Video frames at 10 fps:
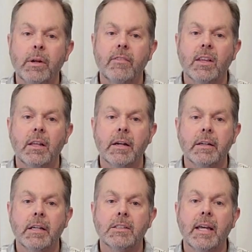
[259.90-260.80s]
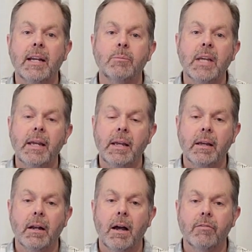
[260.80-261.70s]
one of the lug nuts and I'm taking
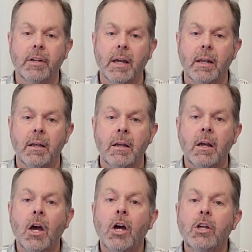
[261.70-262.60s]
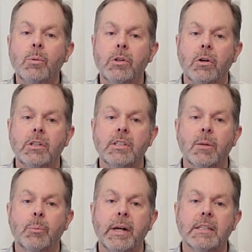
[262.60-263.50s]
it off again. You will notice
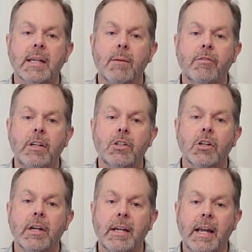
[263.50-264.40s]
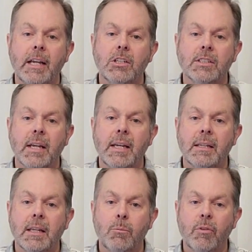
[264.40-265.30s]
the brake stop feature engages like
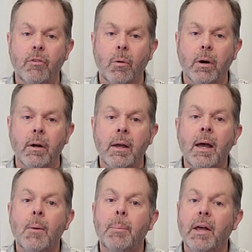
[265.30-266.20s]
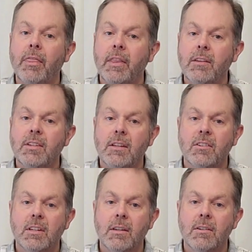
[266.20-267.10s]
it did before, but in this
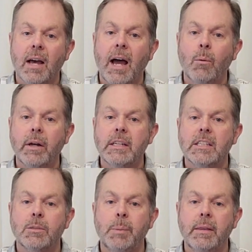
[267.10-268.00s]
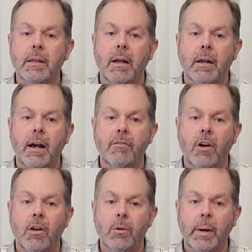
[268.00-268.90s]
instance, I wanted to spin the nut off
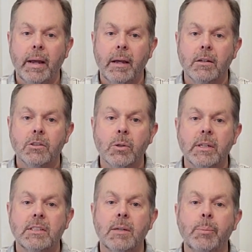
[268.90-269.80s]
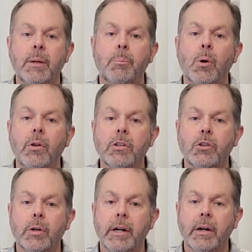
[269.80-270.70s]
all the way. So I simply pull the
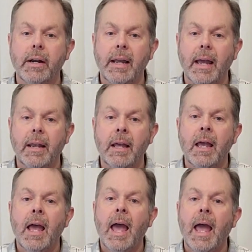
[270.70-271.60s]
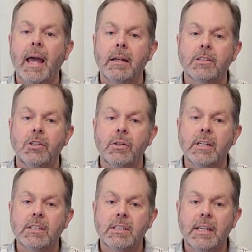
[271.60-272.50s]
trigger again, and as you
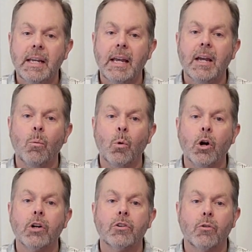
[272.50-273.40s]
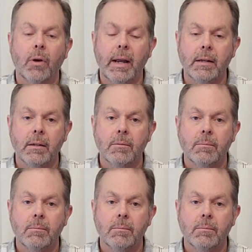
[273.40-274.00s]
can see, it worked great.